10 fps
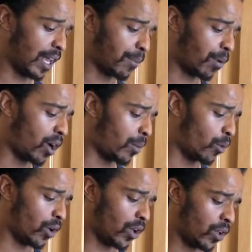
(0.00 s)
like palm
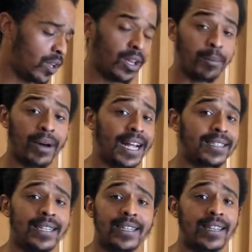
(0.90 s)
oil, but at
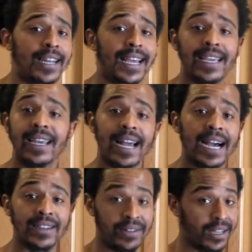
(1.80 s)
the end of the day, get it how
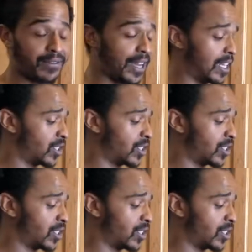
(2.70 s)
you live, guys.